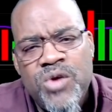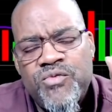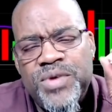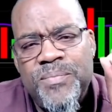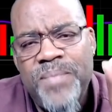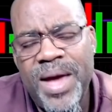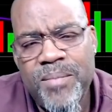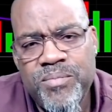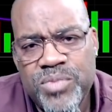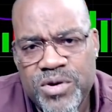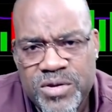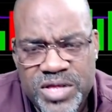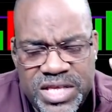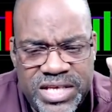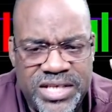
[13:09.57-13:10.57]

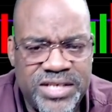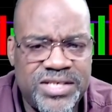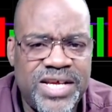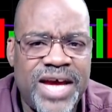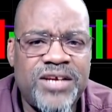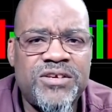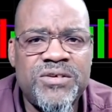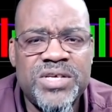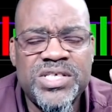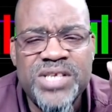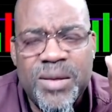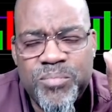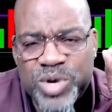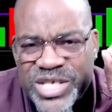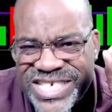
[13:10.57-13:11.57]
Remember, this sector is
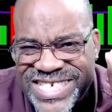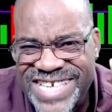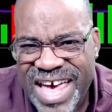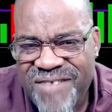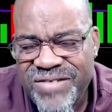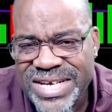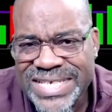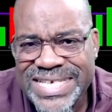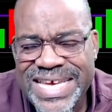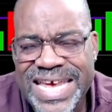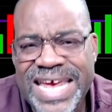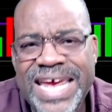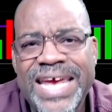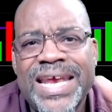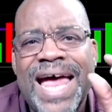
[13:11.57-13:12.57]
number
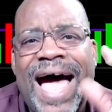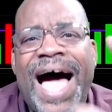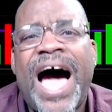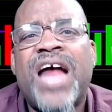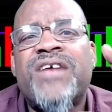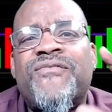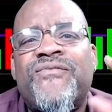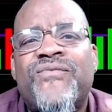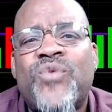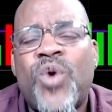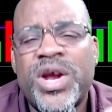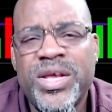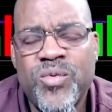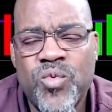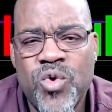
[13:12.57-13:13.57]
17 out of
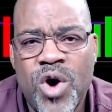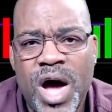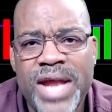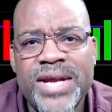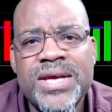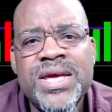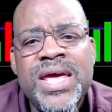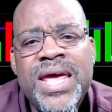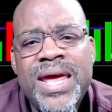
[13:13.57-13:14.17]
41.